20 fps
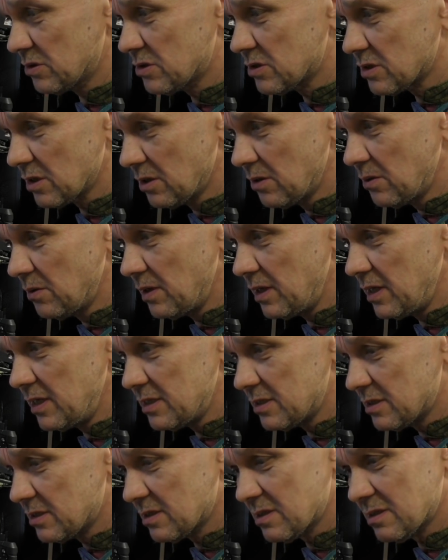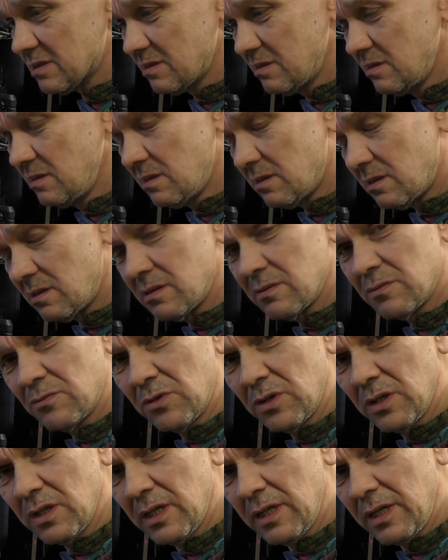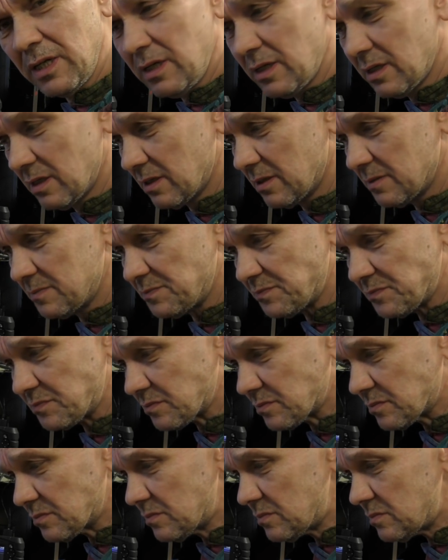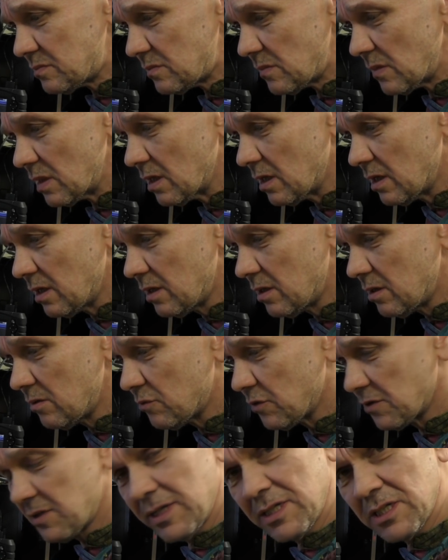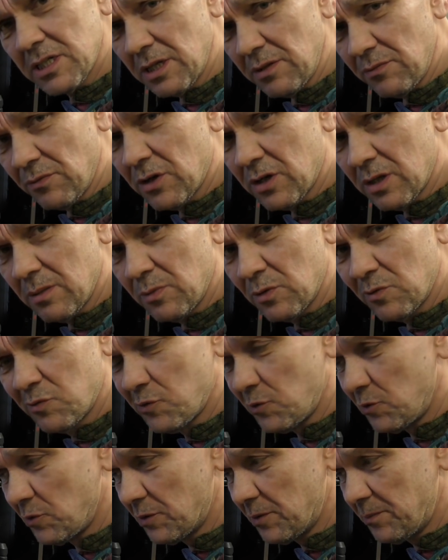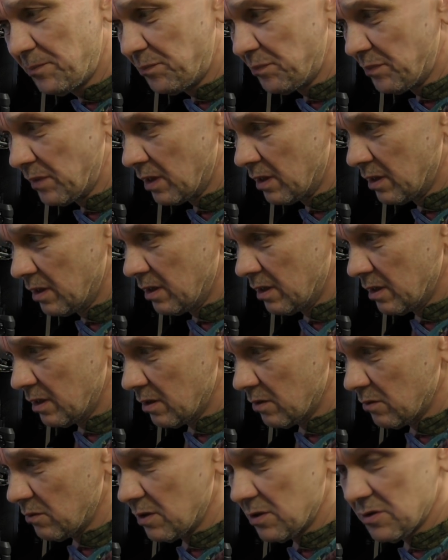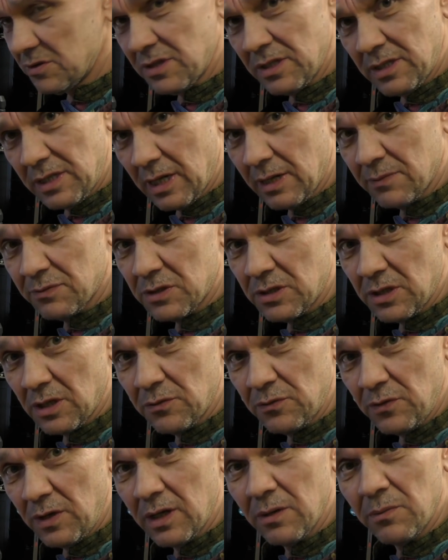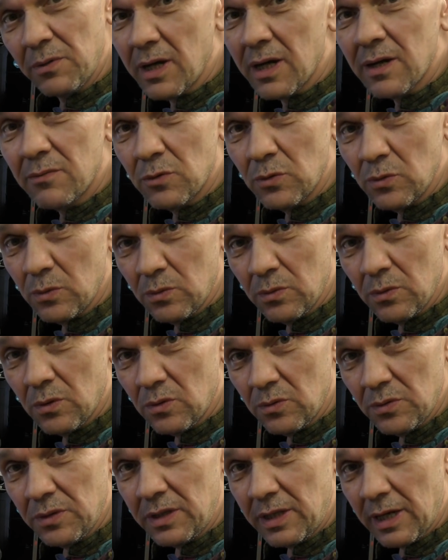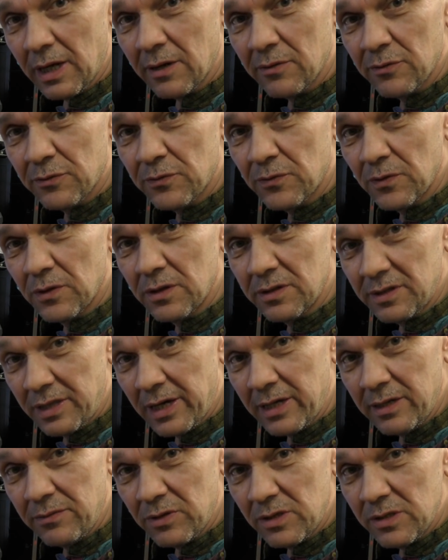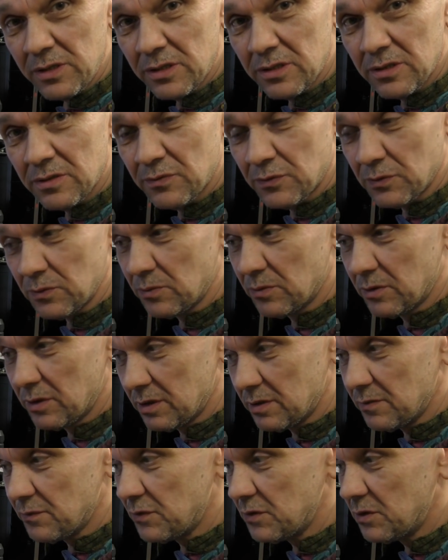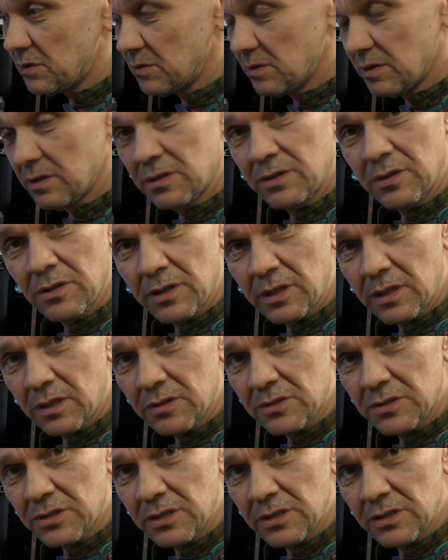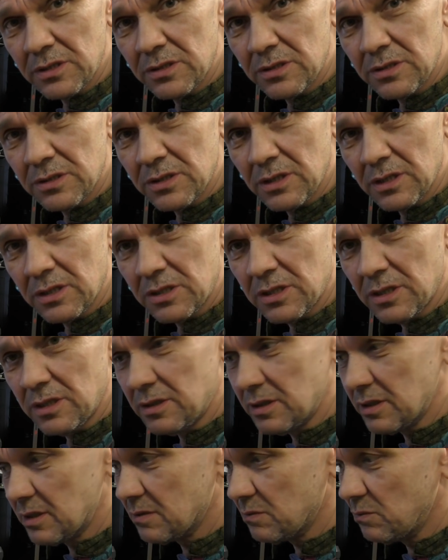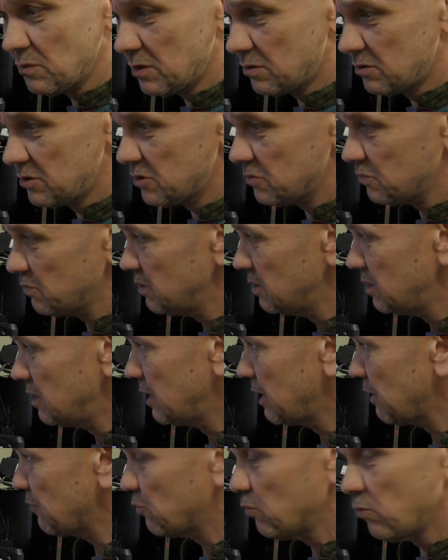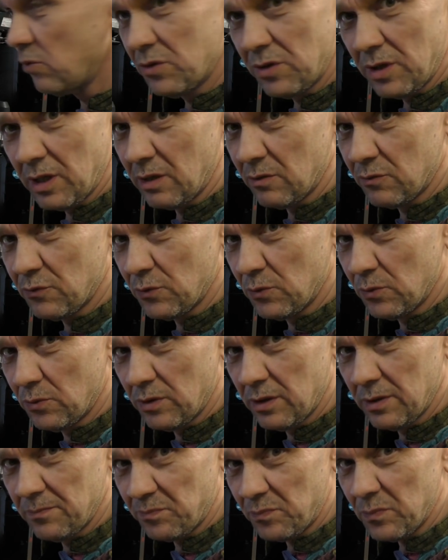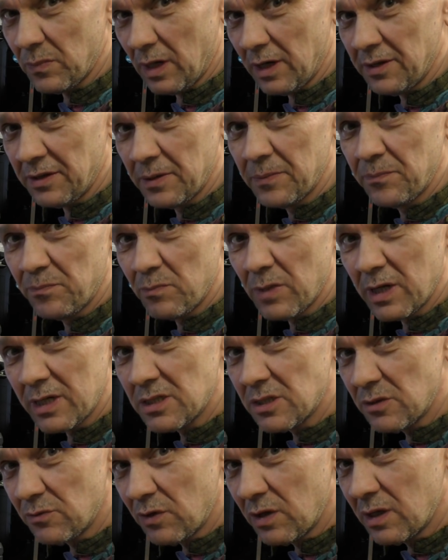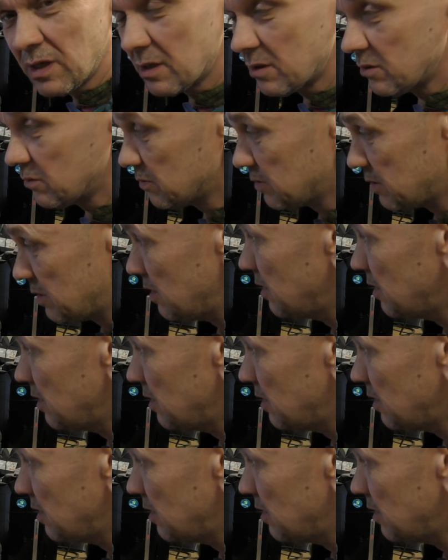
so it's not really financially viable for them, whereas the DAF stuff, yeah, we have all the DAF Davies for doing the diagnostics and such like, whereas we're left wanting for other makes of vehicles,